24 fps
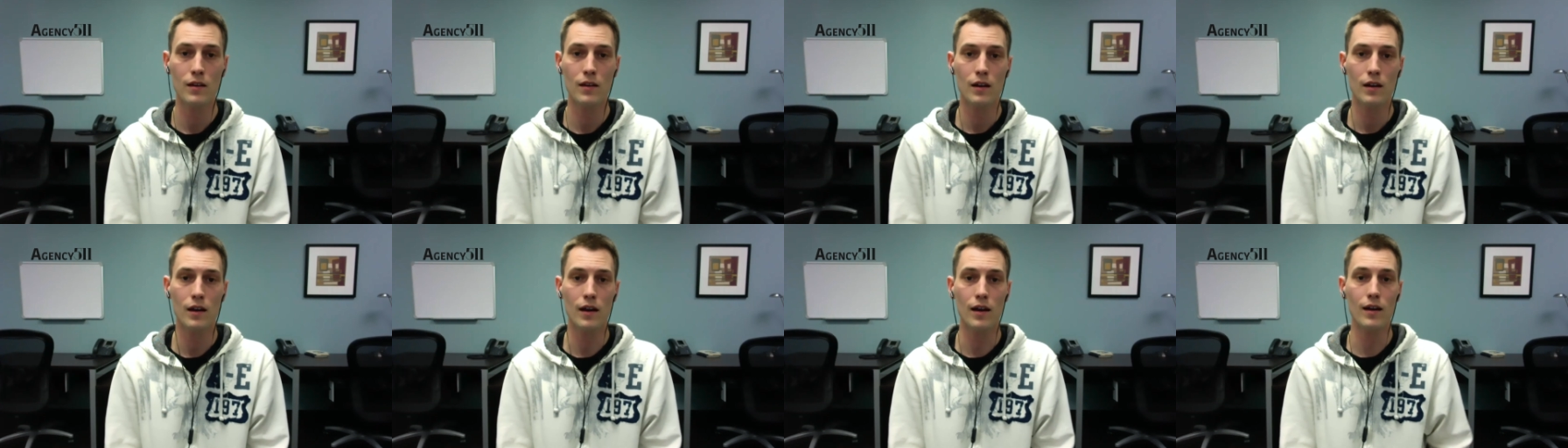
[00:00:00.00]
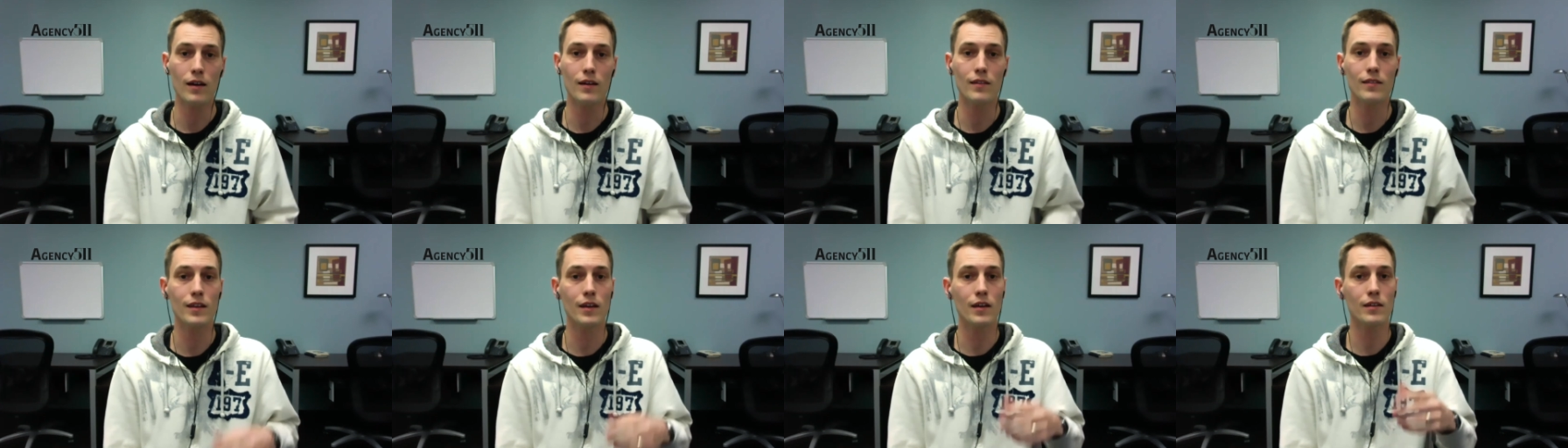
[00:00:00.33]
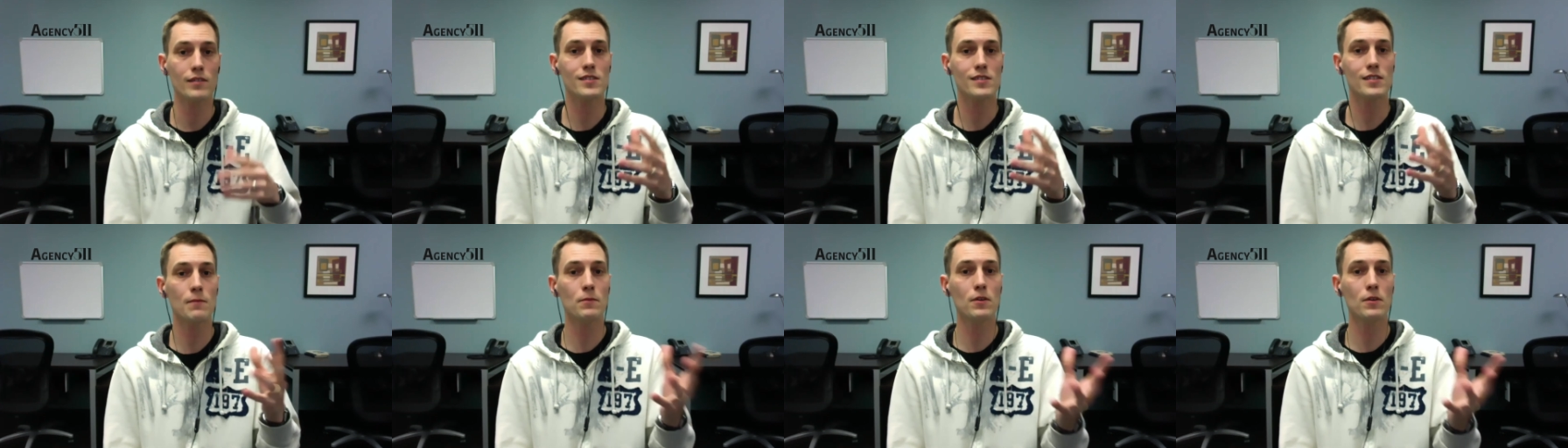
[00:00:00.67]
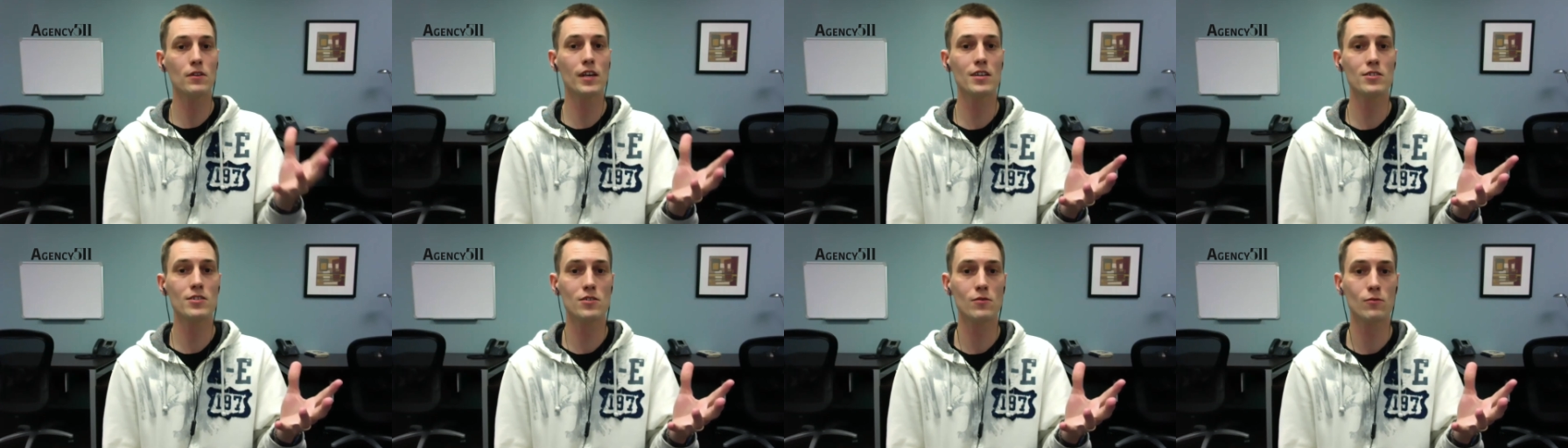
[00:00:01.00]
The
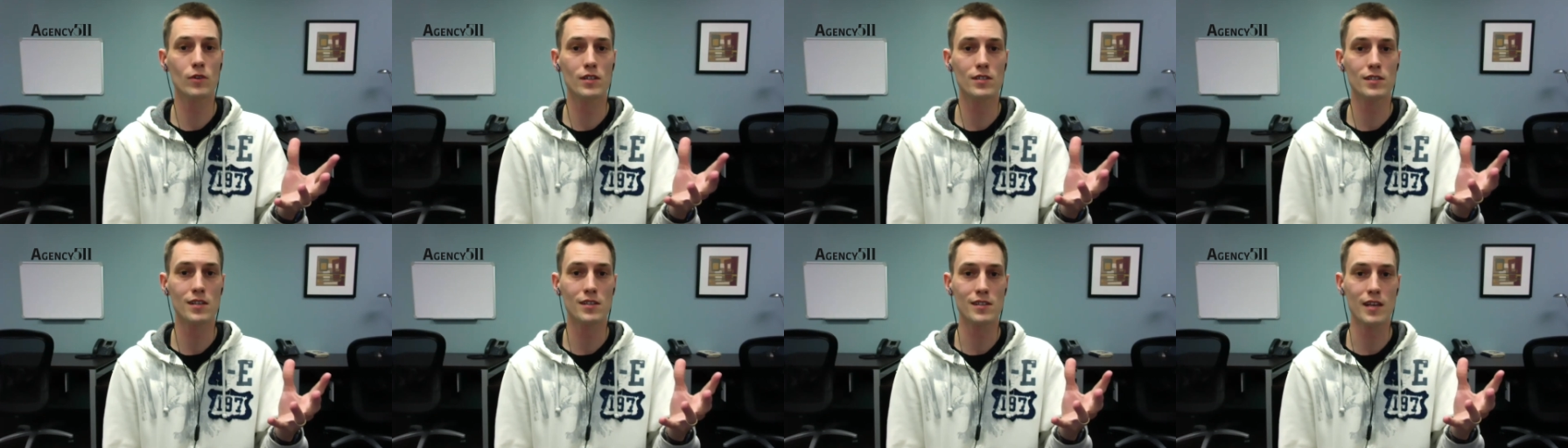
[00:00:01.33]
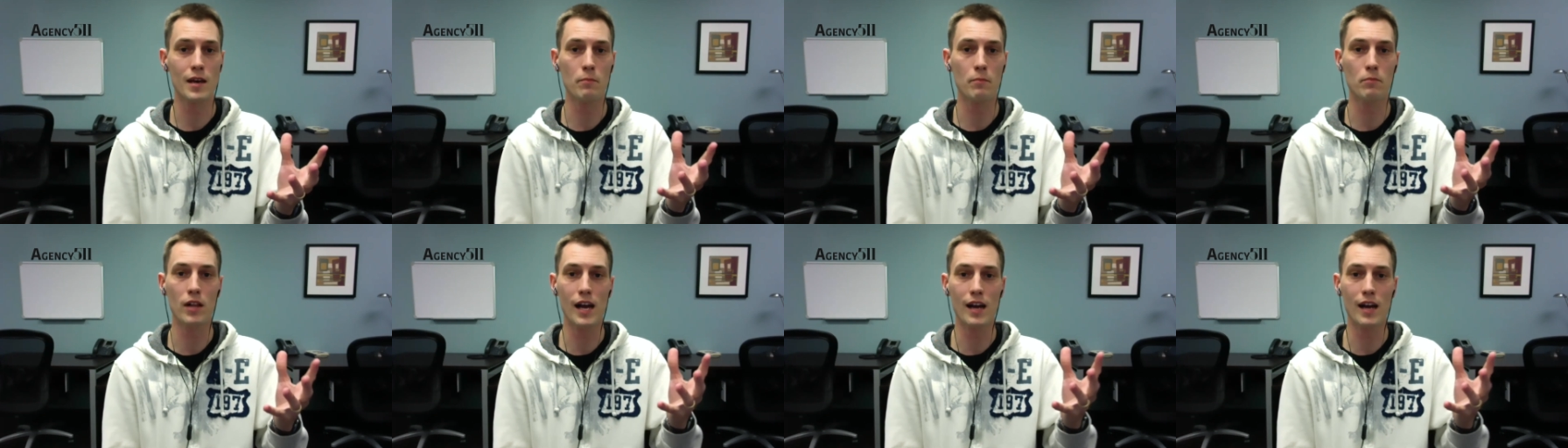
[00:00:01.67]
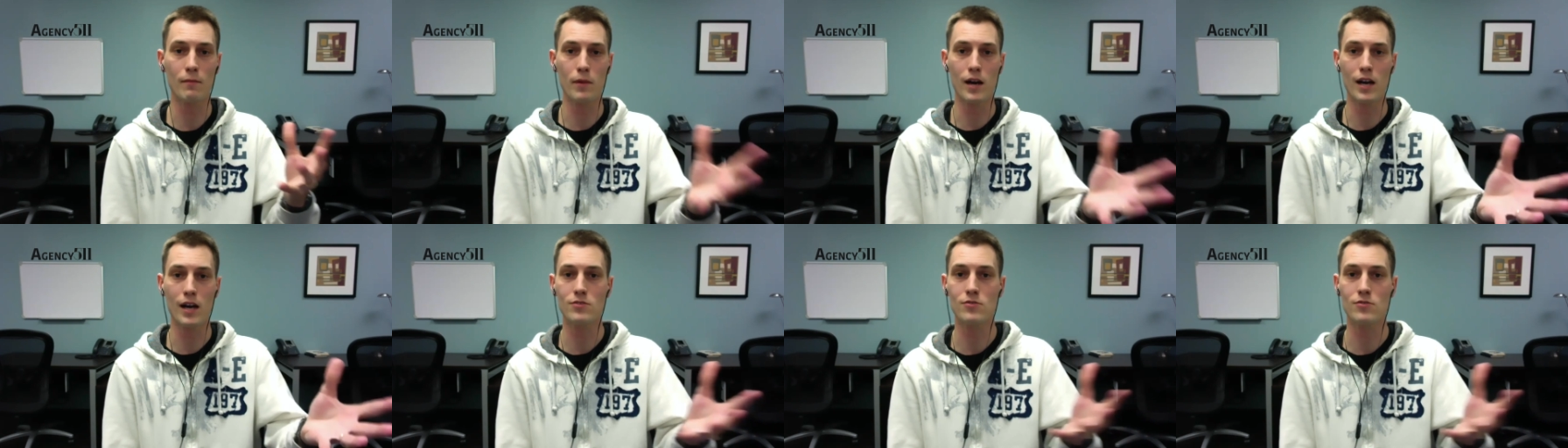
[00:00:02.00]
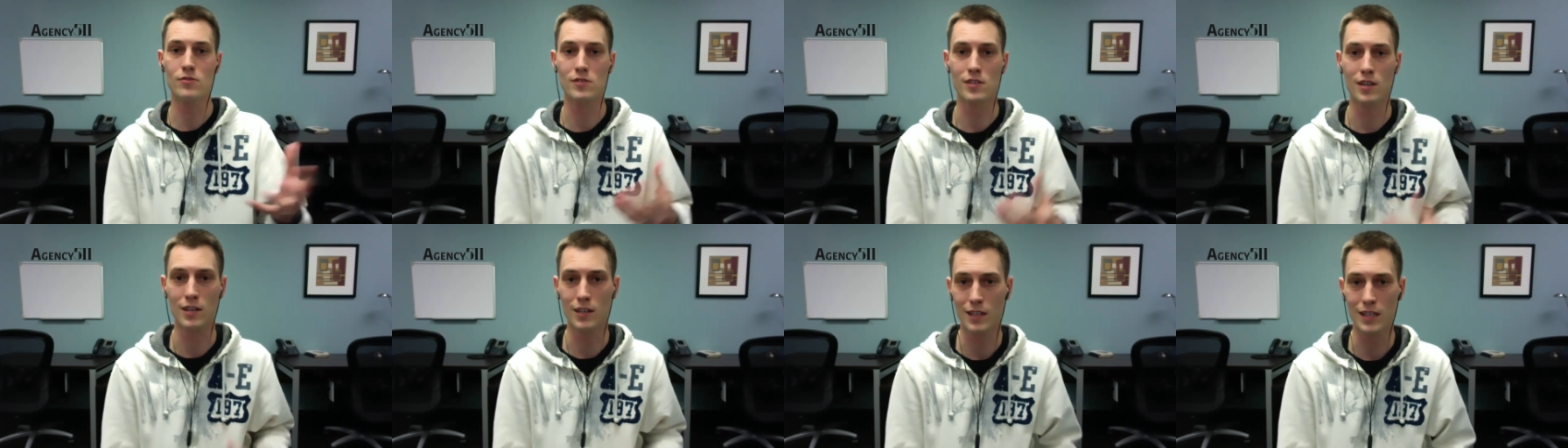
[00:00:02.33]
stipulation was that BlackBox was
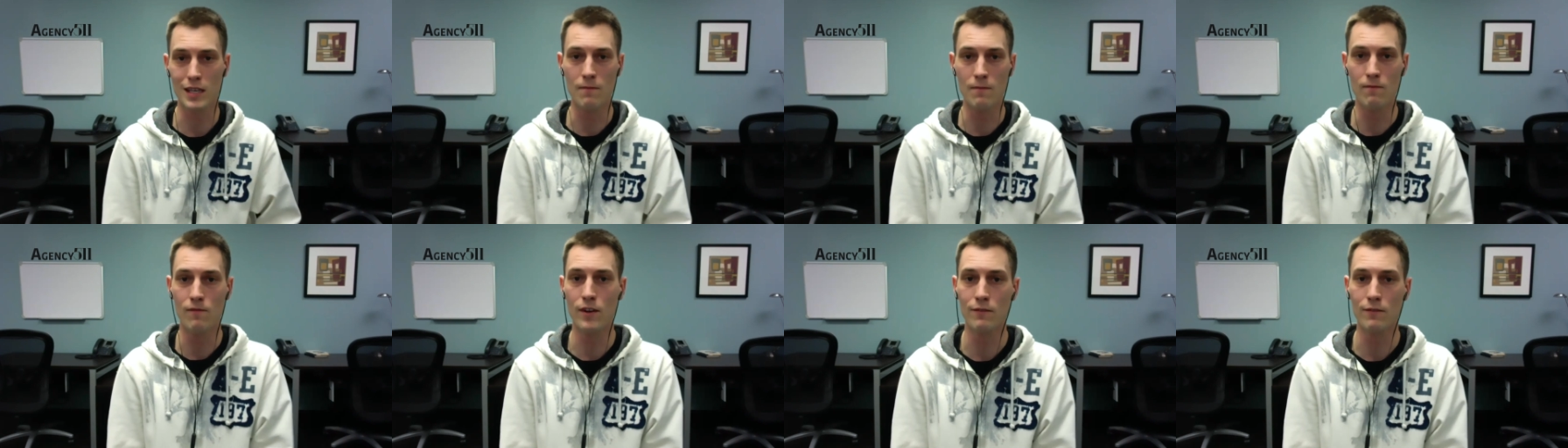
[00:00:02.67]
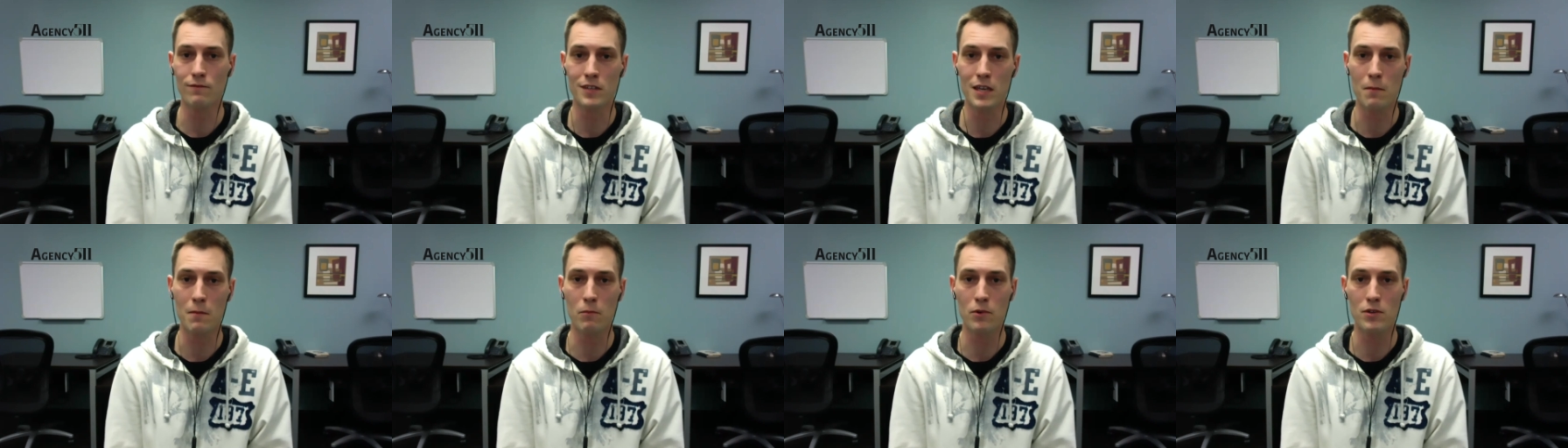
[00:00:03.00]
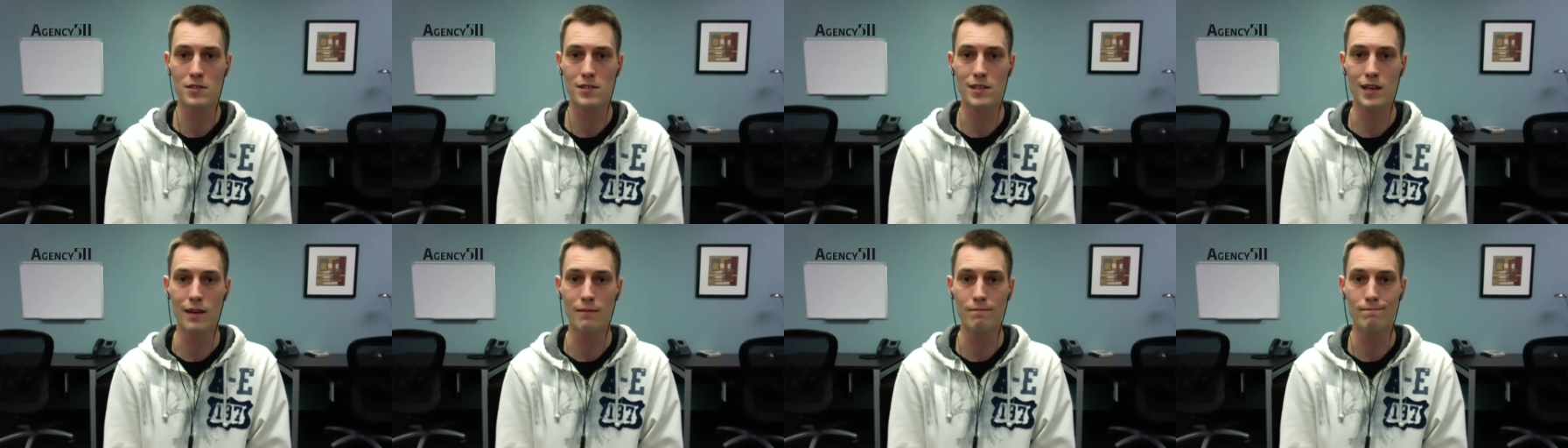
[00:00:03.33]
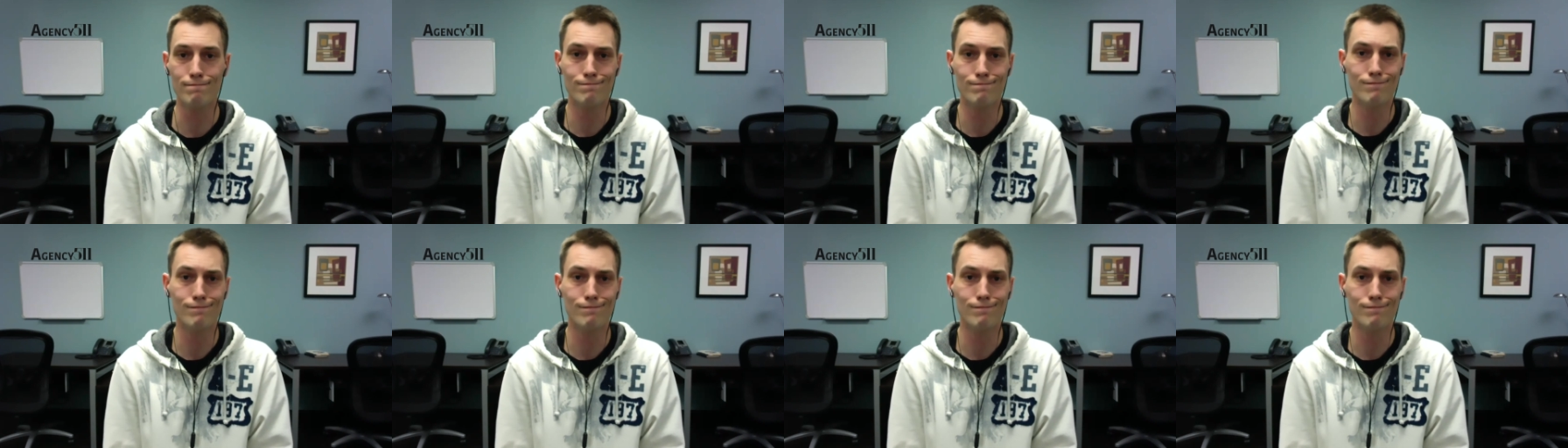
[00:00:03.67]
going to keep 15%.